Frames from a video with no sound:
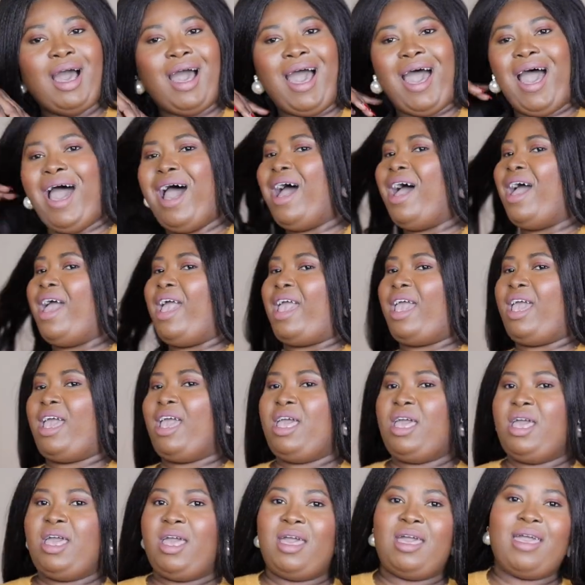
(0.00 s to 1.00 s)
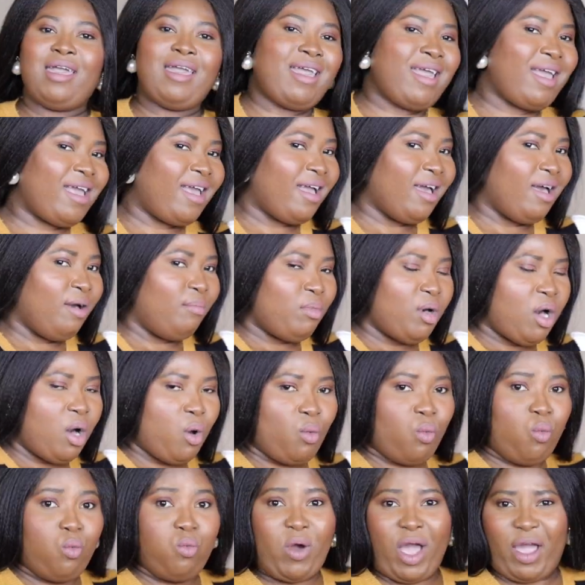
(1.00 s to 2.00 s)
I am
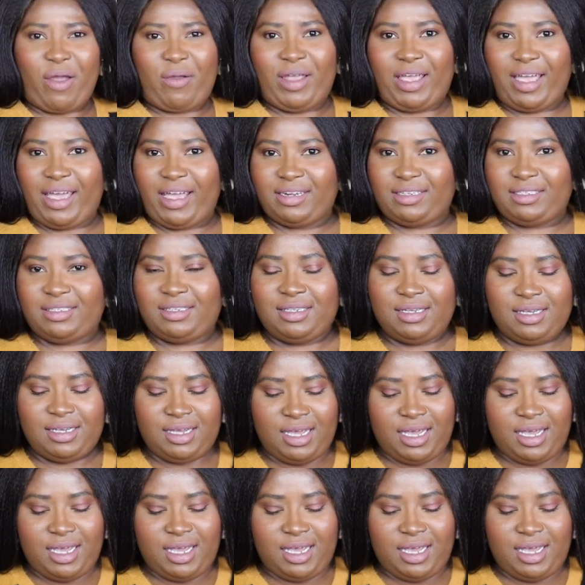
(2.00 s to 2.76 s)
wearing it.